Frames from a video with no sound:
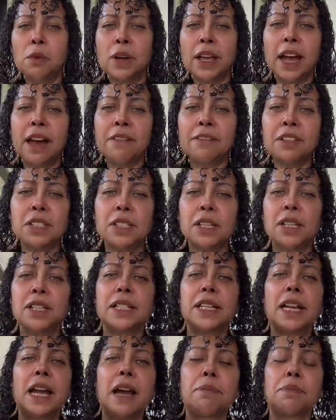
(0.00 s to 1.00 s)
We haven't
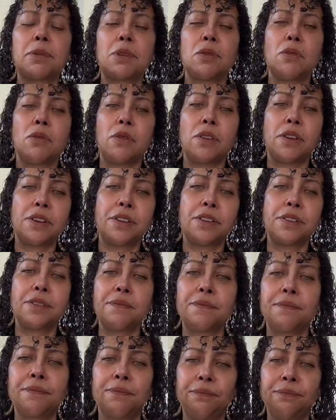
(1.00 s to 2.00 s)
done
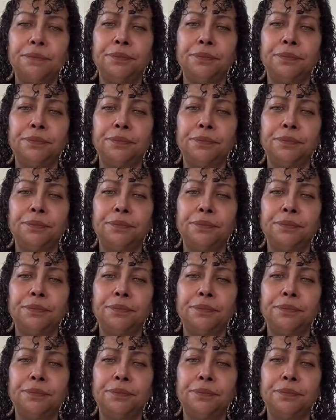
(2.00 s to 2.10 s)
Capricorn.